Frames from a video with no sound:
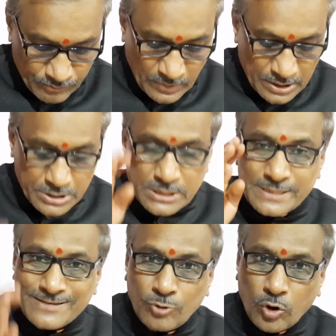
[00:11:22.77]
It is
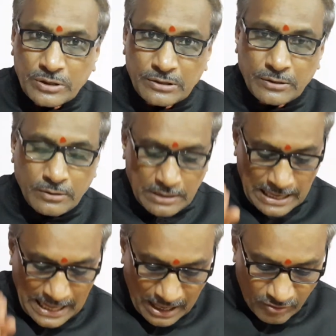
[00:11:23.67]
not the
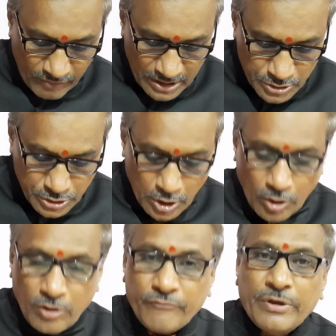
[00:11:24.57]
language
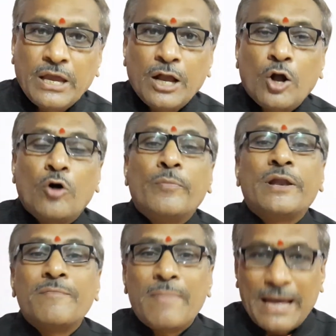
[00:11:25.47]
of a
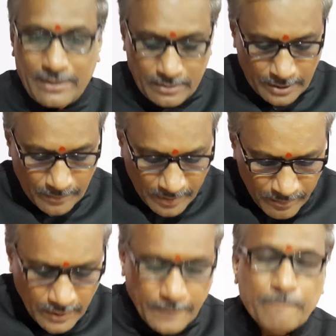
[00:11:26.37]
common man.
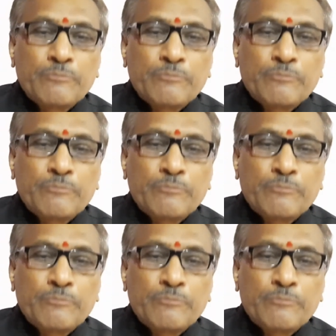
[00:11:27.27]
Remember,